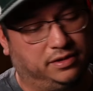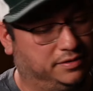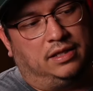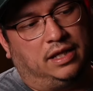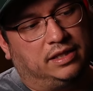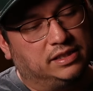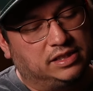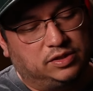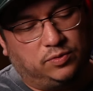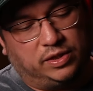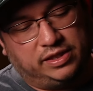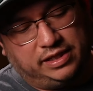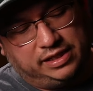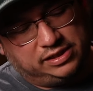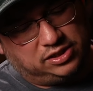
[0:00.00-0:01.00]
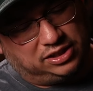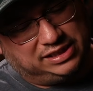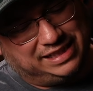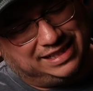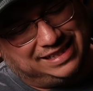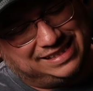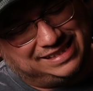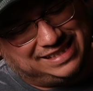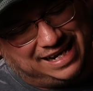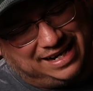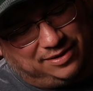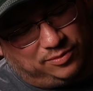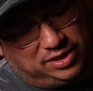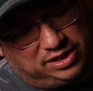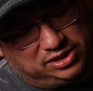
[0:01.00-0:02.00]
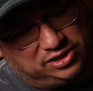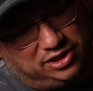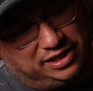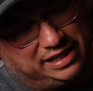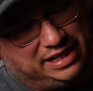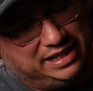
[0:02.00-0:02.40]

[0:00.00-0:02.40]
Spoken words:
Now this is where things start to get exciting. We're going to start